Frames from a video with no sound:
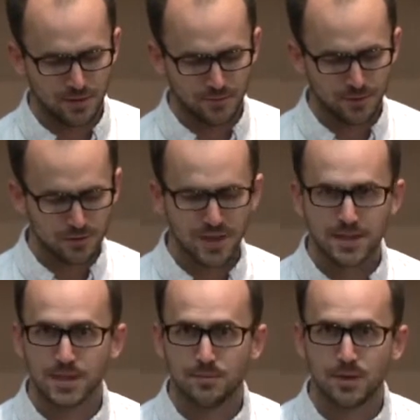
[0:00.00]

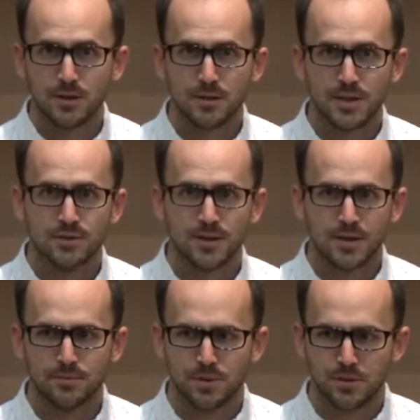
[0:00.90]
full-size computer that's
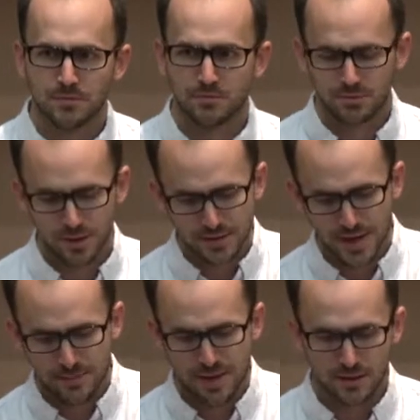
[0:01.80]
running both
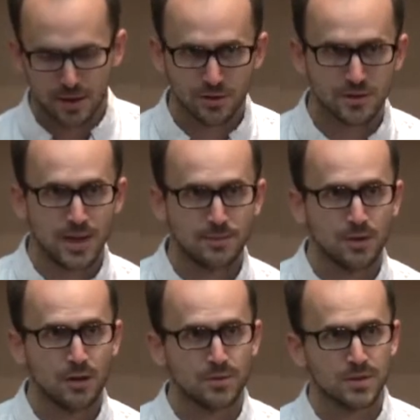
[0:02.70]
real-time and non-real-time
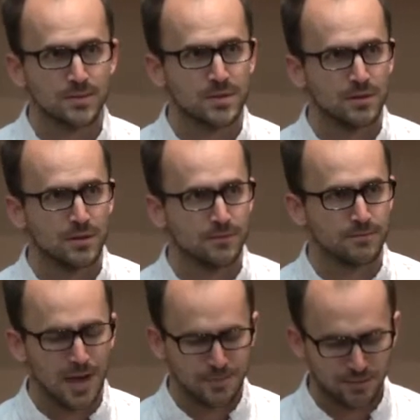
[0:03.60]
code with some sort of
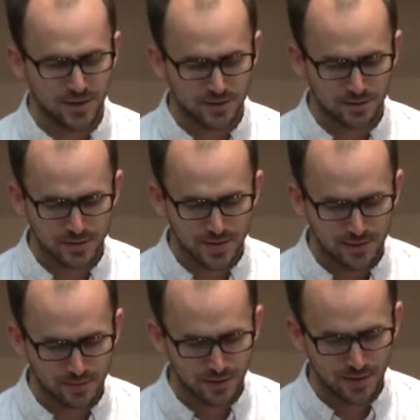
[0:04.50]
hypervisor on
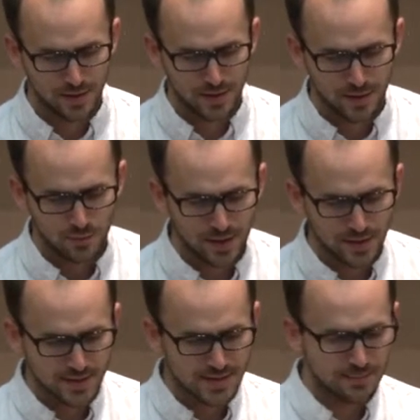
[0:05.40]
top, we
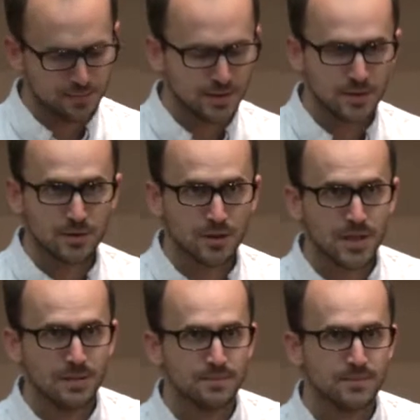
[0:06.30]
can instead put the
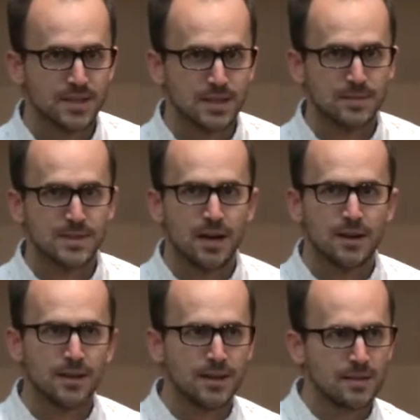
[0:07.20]
real-time systems
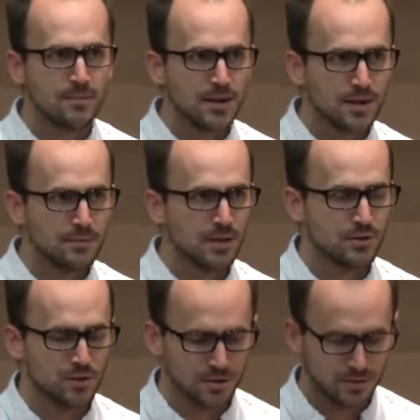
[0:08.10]
down into the embedded
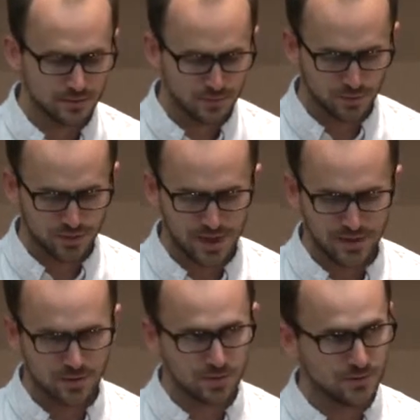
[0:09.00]
controller, which
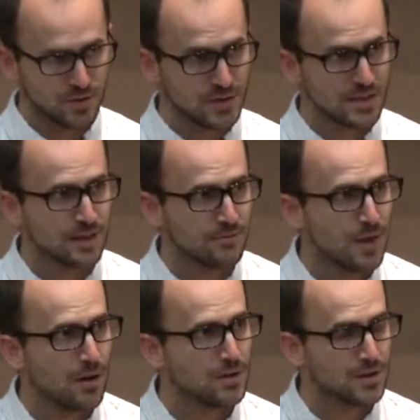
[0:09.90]
has sort of just enough
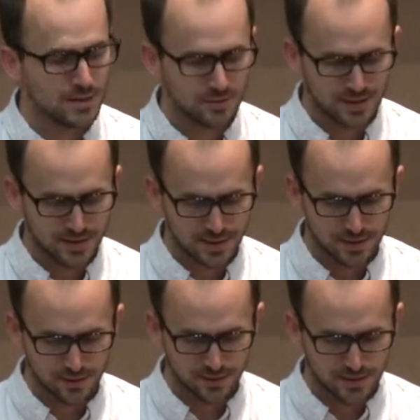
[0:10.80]
power to do what it needs to
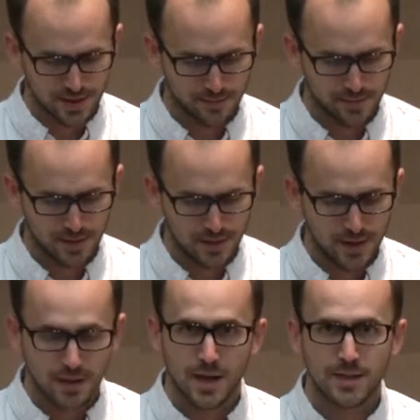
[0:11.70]
do in real time.
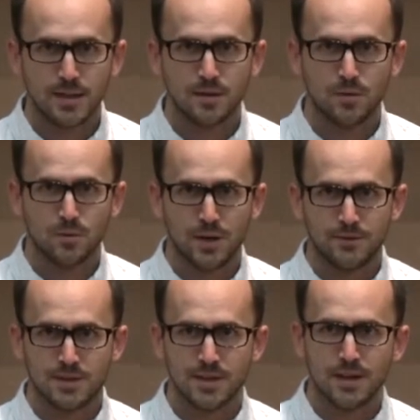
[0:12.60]
And then
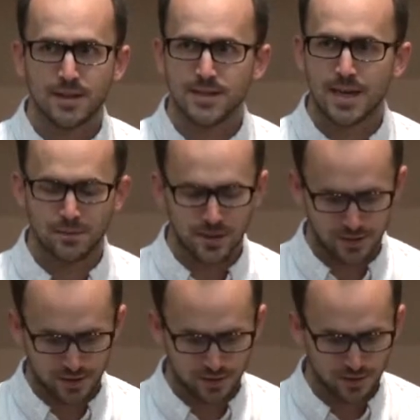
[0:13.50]
whatever is talking to that,
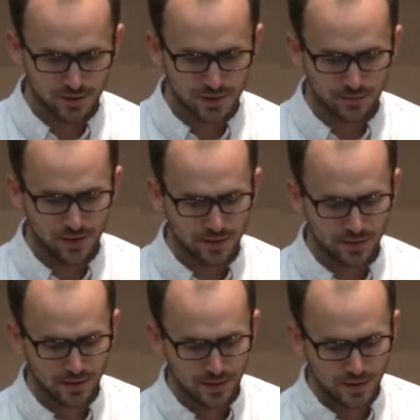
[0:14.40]
whatever controller computer,